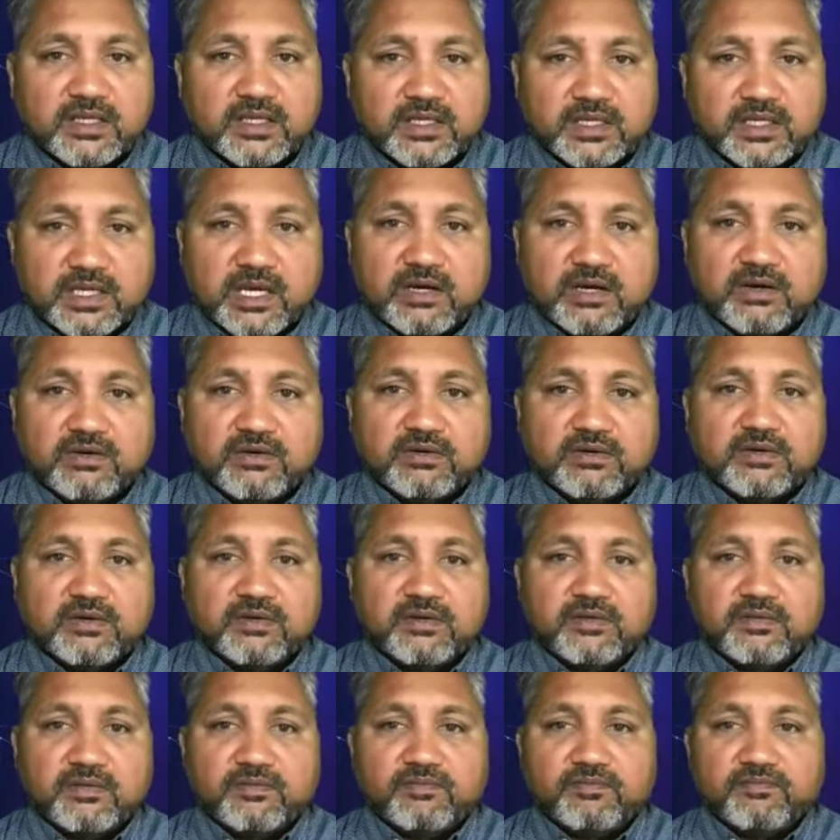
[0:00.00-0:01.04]
Now,
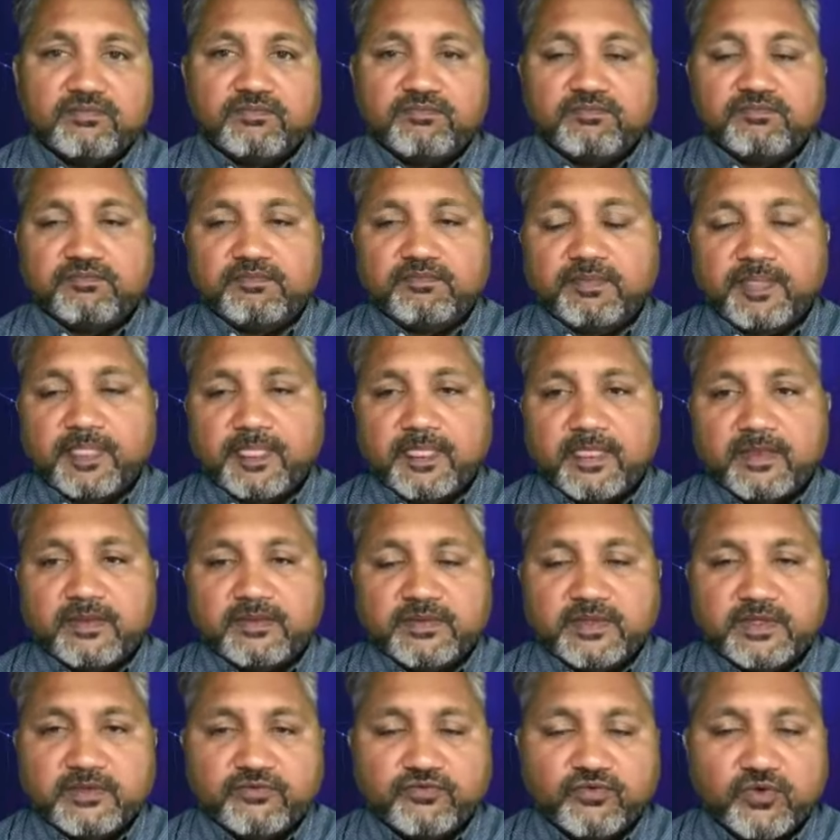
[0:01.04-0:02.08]

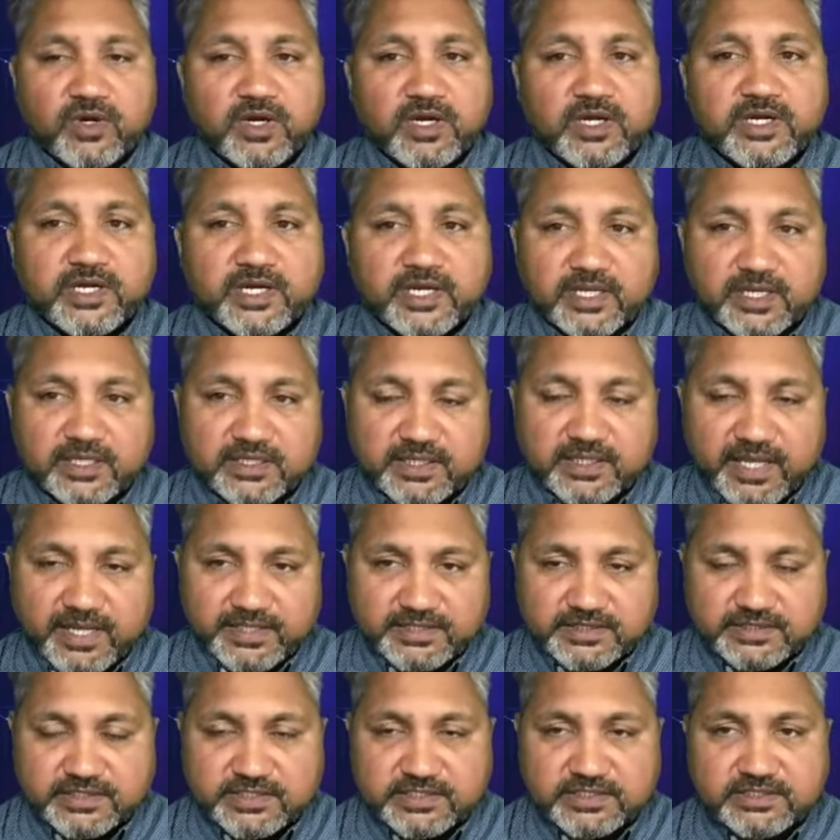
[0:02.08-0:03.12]
the world
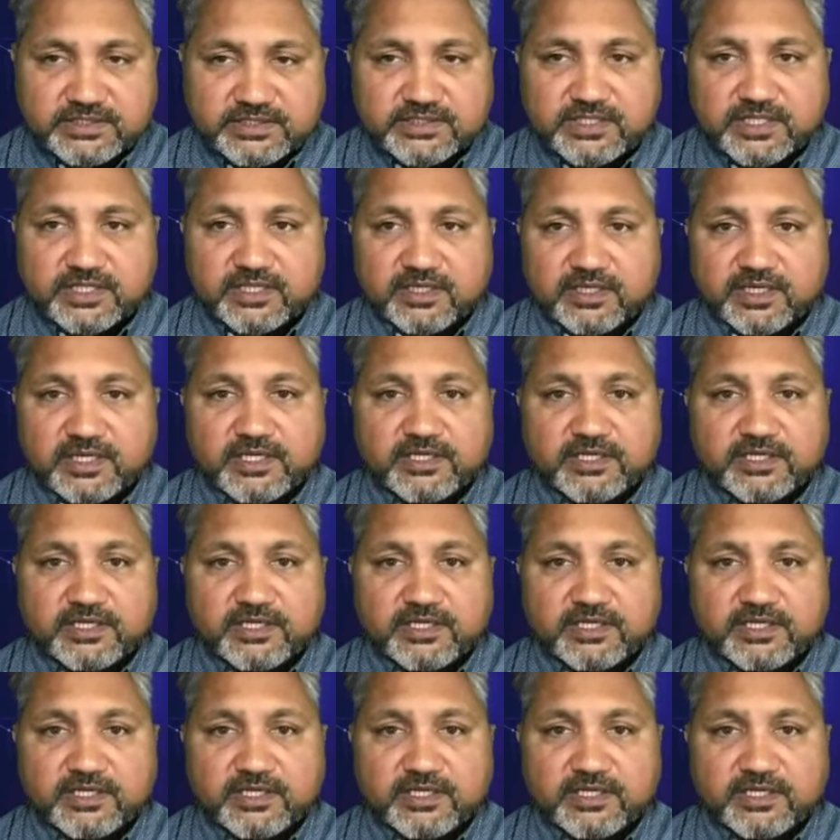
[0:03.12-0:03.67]
recognizes their